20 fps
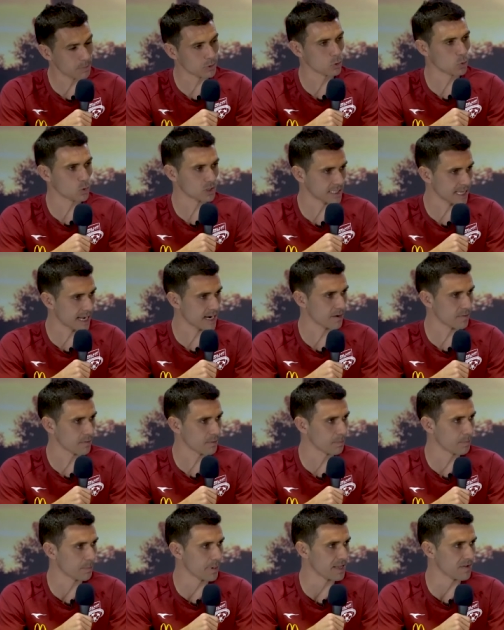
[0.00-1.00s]
to
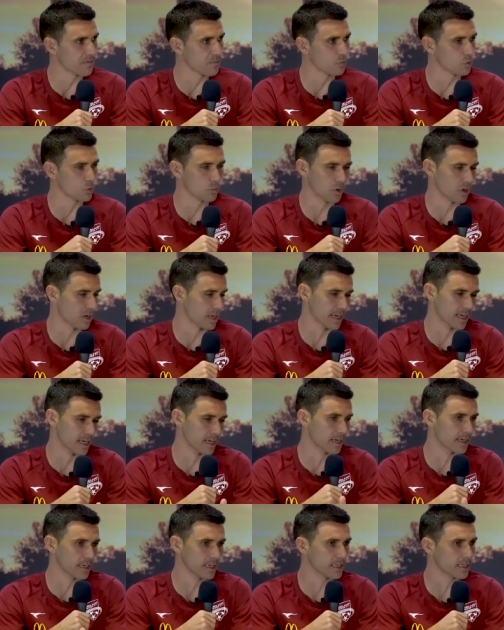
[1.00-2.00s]
start playing football,
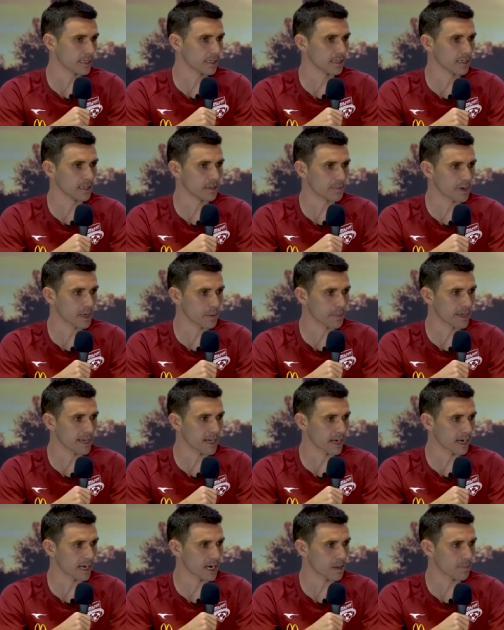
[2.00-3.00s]
he bring me
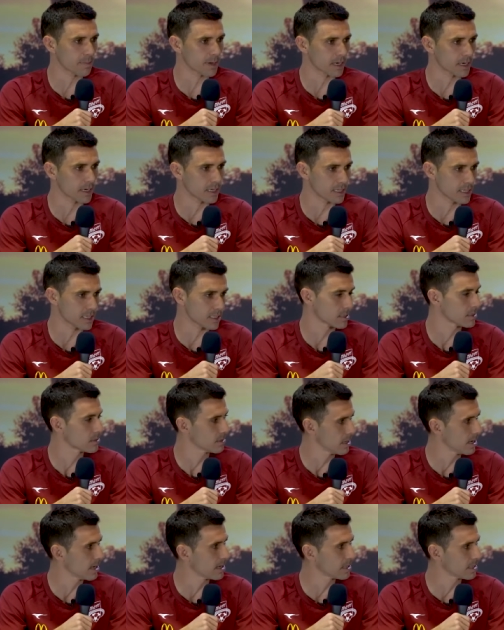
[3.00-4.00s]
a club, and yes,
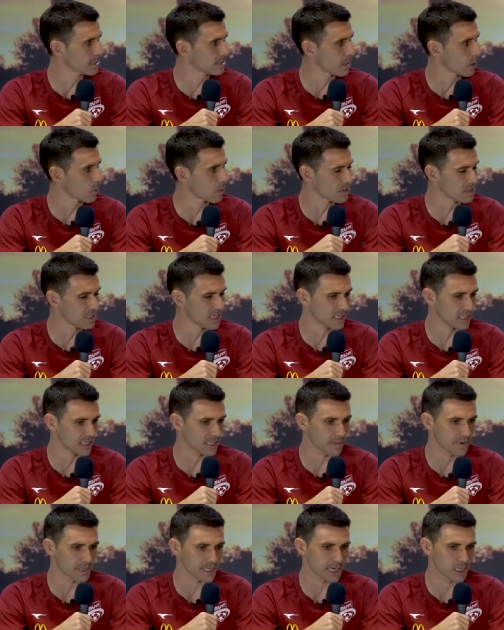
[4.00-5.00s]
I start with
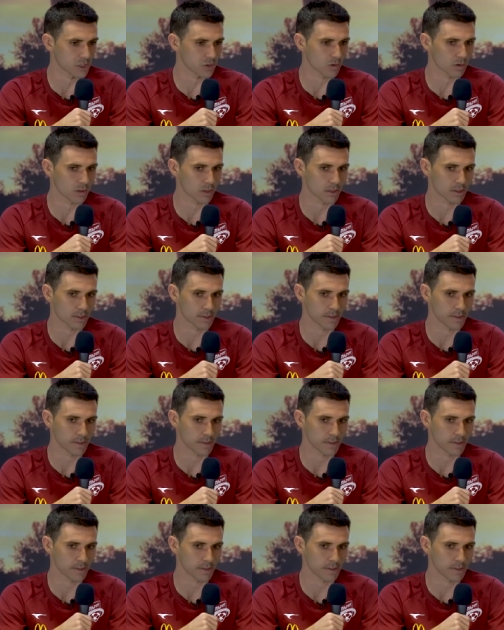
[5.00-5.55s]
6-7 years old.